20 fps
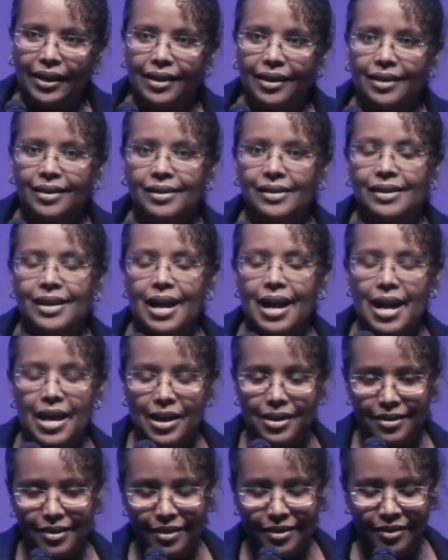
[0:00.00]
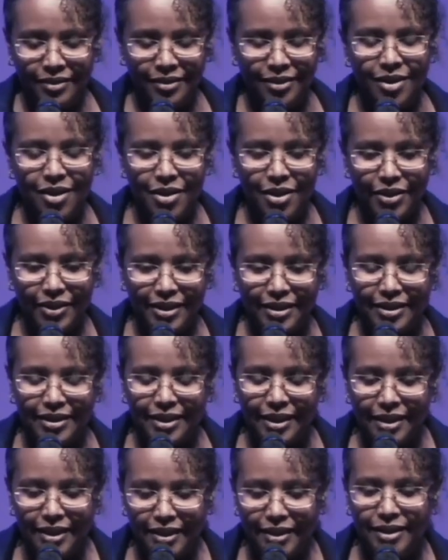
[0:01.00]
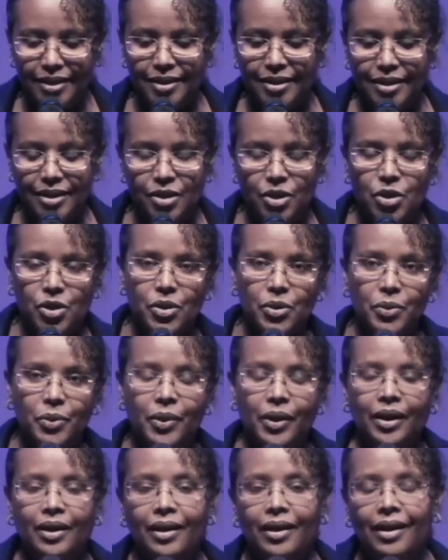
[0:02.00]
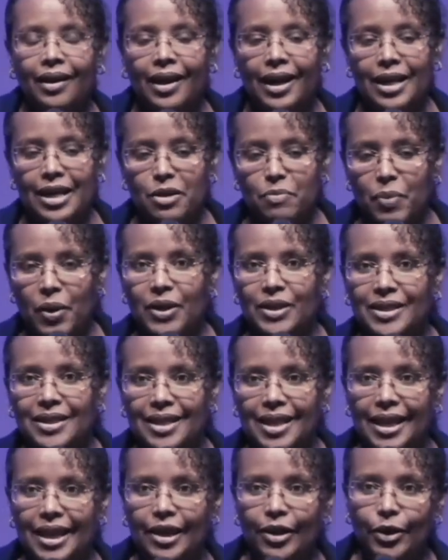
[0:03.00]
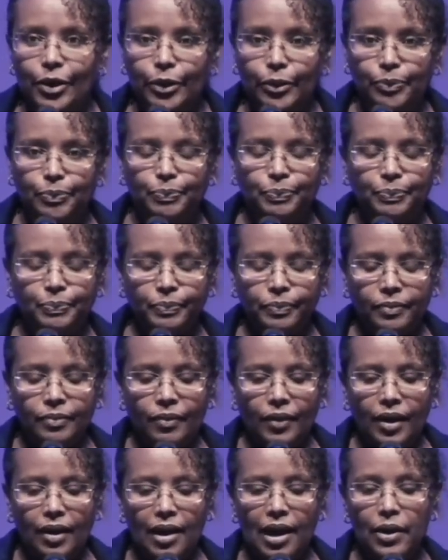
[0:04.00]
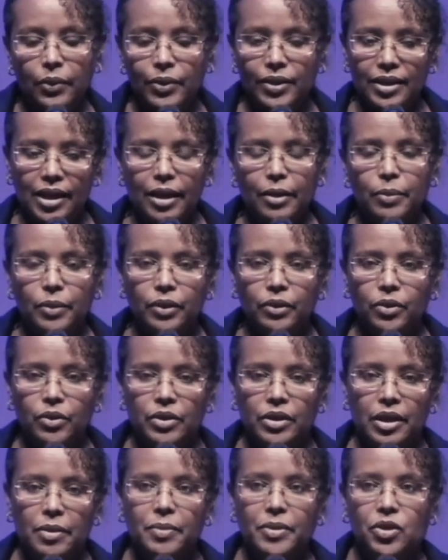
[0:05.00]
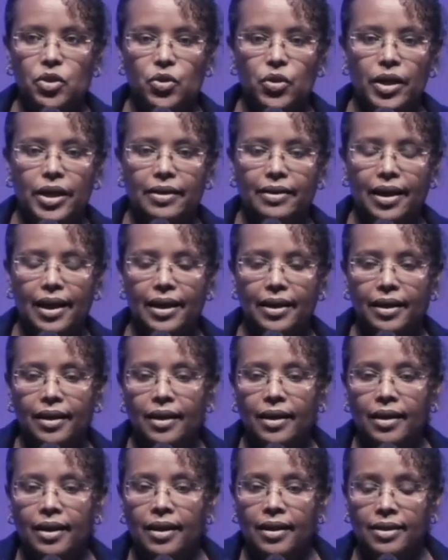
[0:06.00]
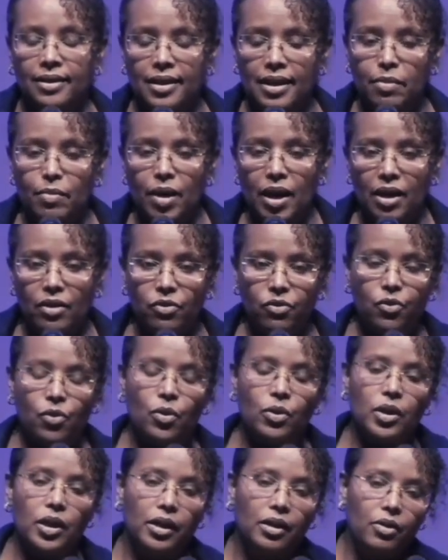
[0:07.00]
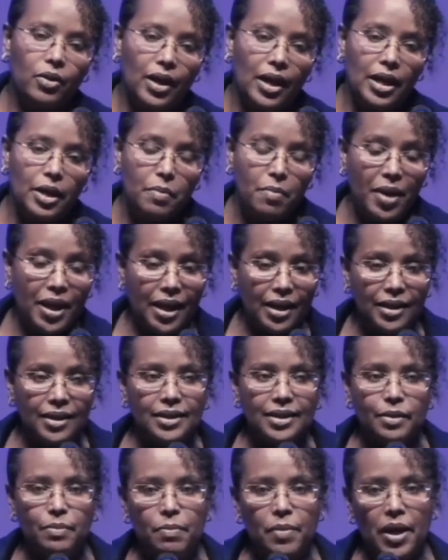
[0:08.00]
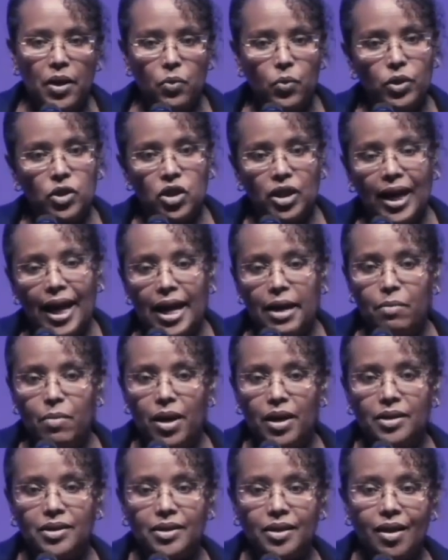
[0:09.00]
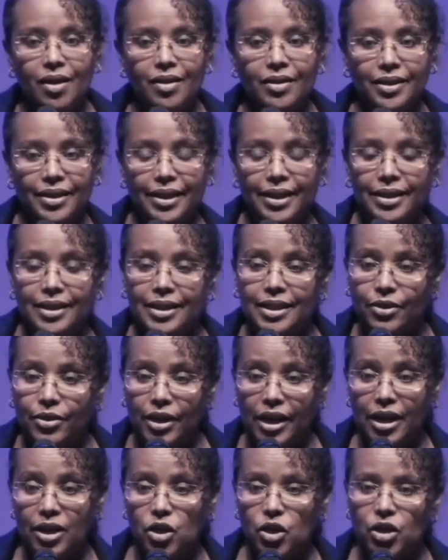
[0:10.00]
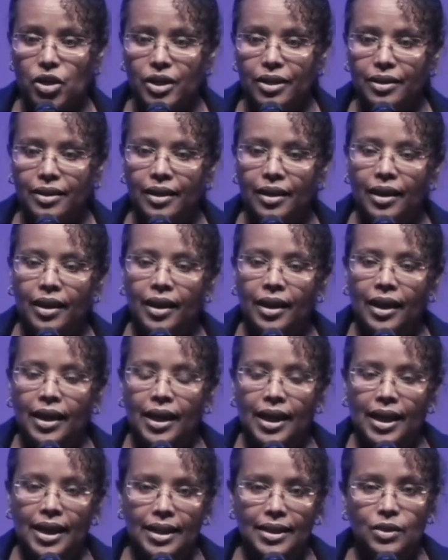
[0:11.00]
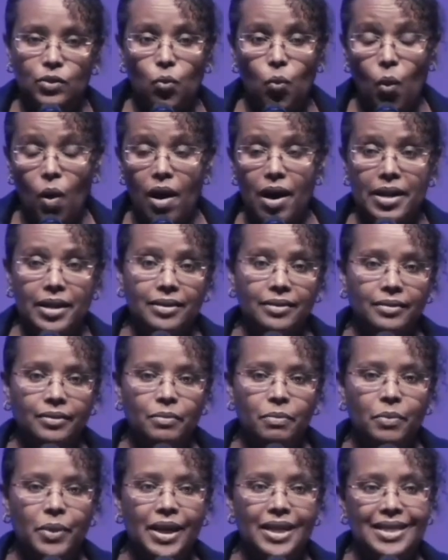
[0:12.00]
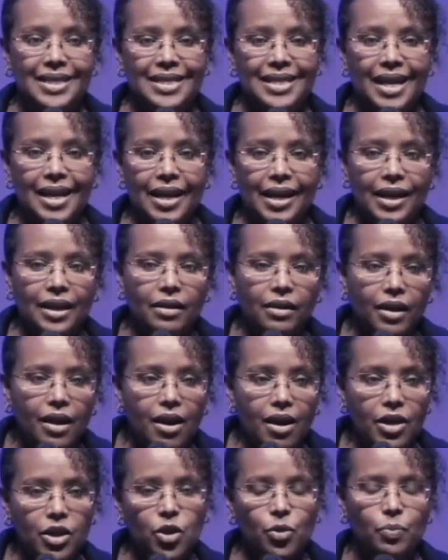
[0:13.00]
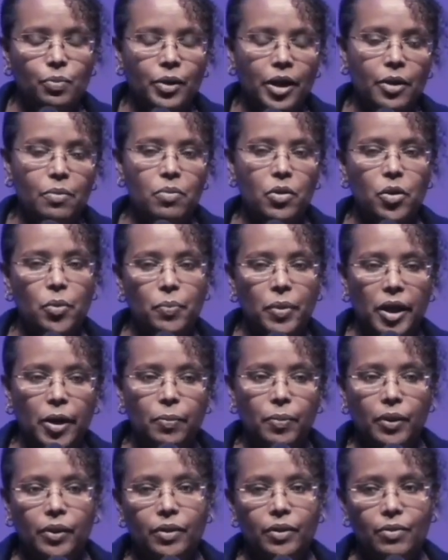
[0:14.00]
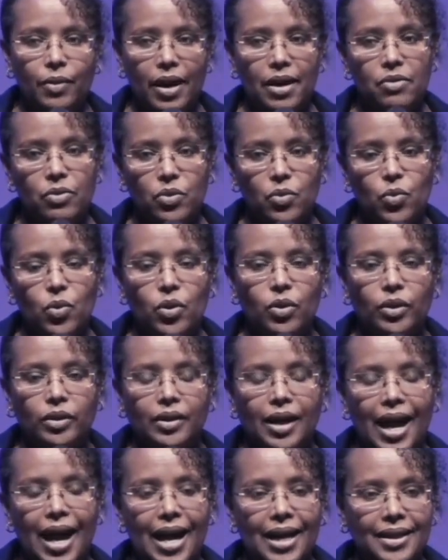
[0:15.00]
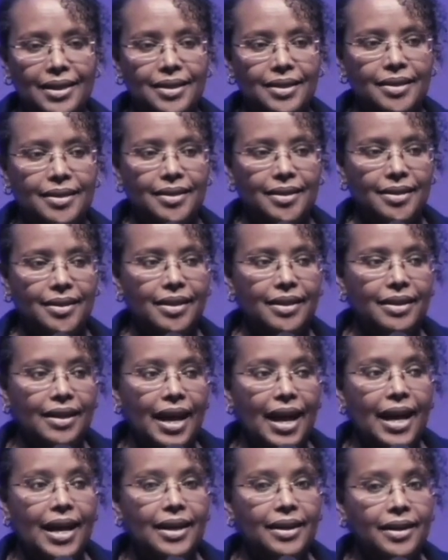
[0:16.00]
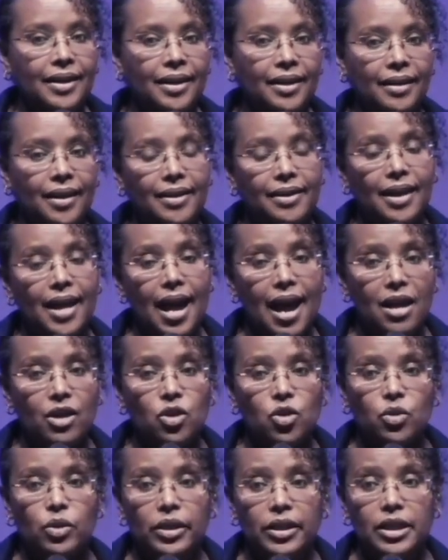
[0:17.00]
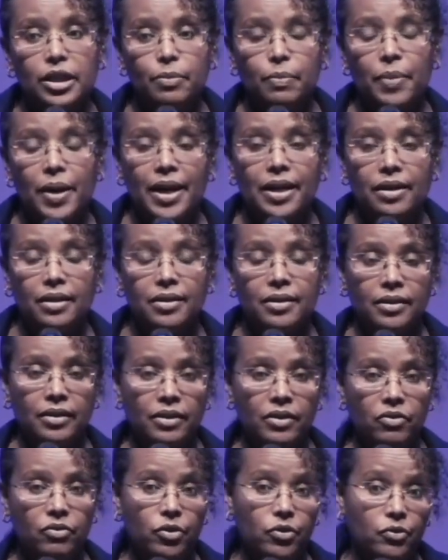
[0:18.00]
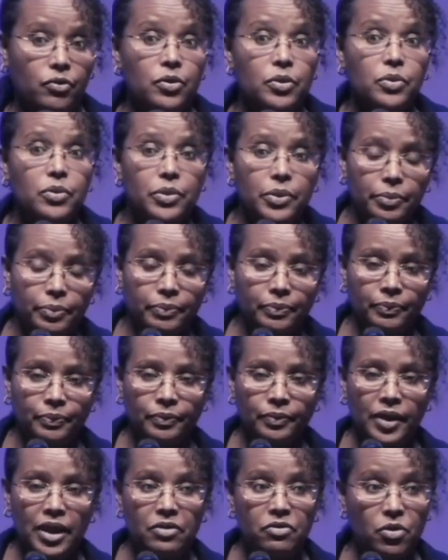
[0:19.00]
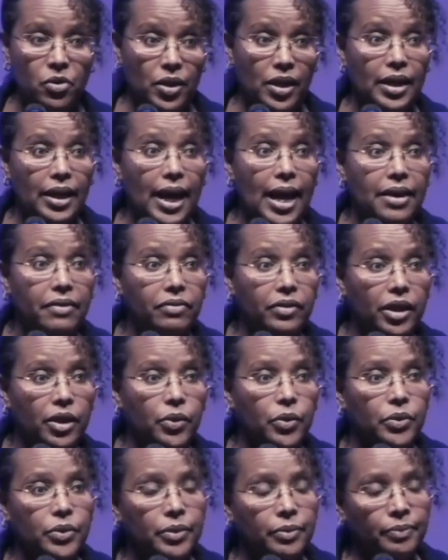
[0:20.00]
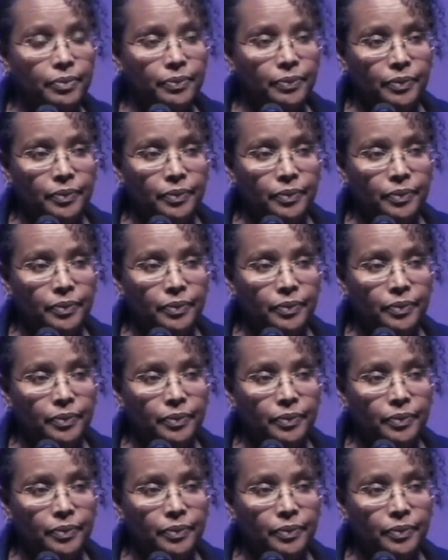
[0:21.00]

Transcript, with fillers: then, I sought out to study this issue, and in particular, I was able to demonstrate that the main, you know, kind of mechanism by which landmines cause land degradation is one by denying large number of people around the world access to their land that they actually depend for food and for their livelihood.